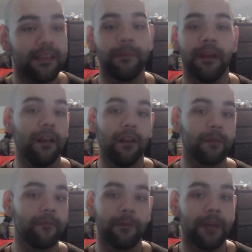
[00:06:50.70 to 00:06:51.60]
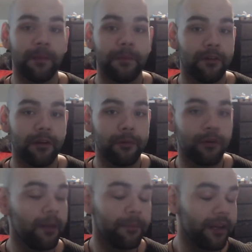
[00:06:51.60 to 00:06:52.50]
minute alarm for my computer to
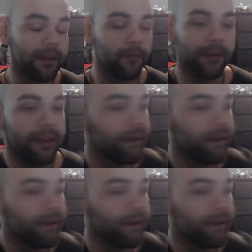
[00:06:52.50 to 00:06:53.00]
boot up, but it already.